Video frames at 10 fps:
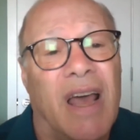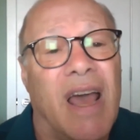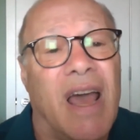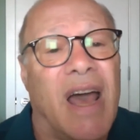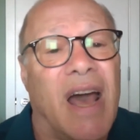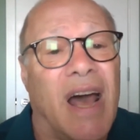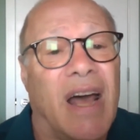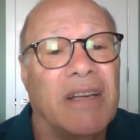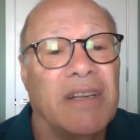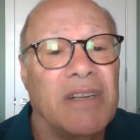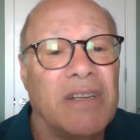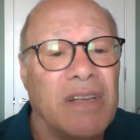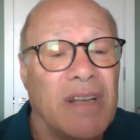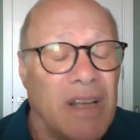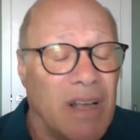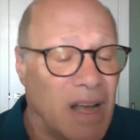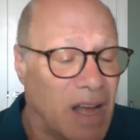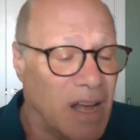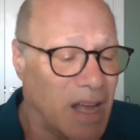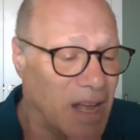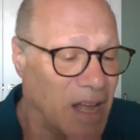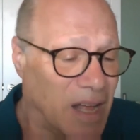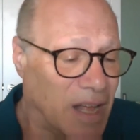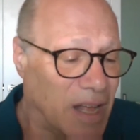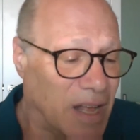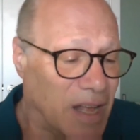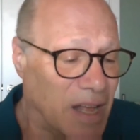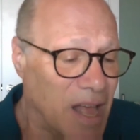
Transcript: And uh,